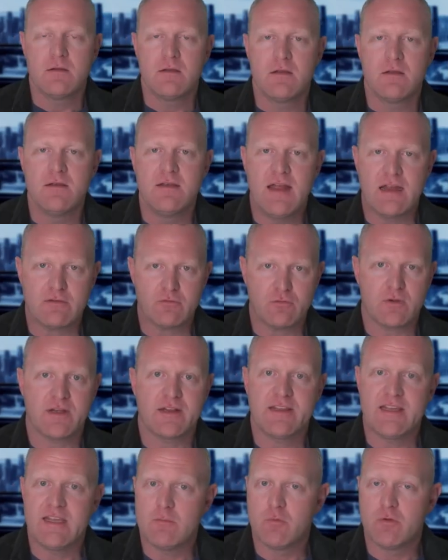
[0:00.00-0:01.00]
Next, we're going to
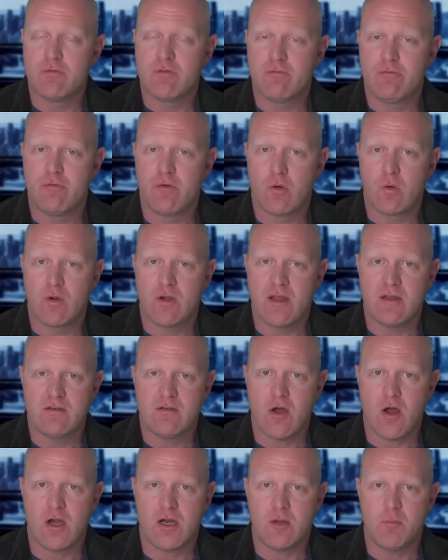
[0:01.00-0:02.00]
keep moving forward and
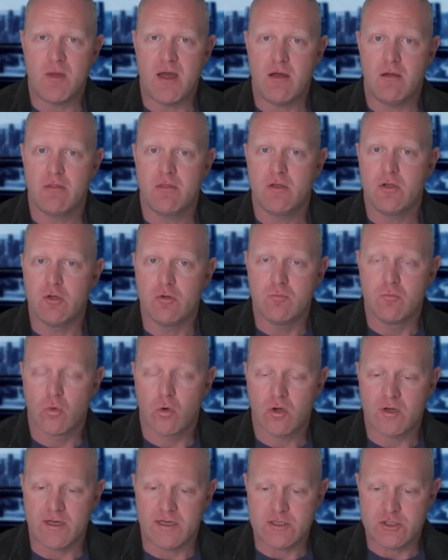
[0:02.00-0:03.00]
talk about the new
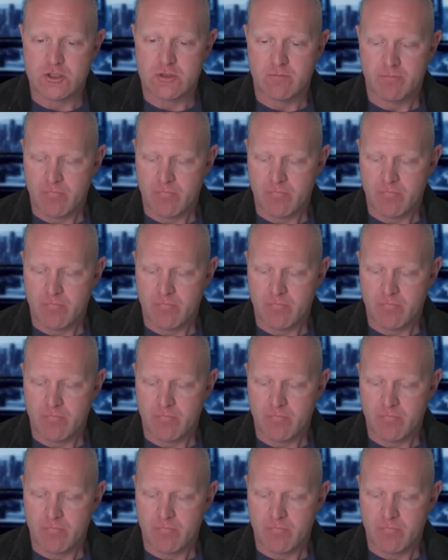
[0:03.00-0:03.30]
mortgage.